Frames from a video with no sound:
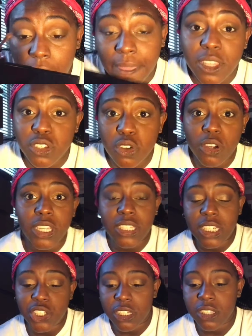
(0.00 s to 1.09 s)
This song is
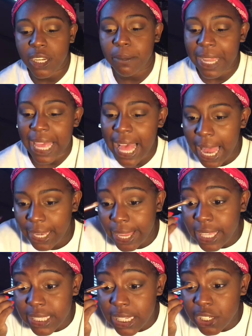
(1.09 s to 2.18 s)
literally stuck in my head. Like,
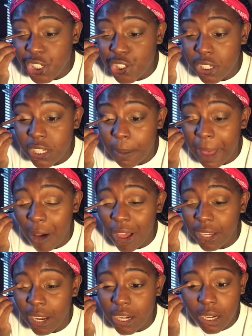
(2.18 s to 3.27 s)
it's literally just come out
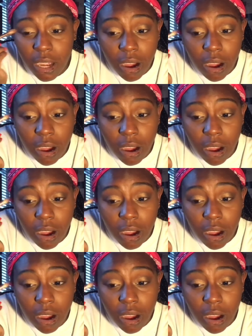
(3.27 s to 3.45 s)
and I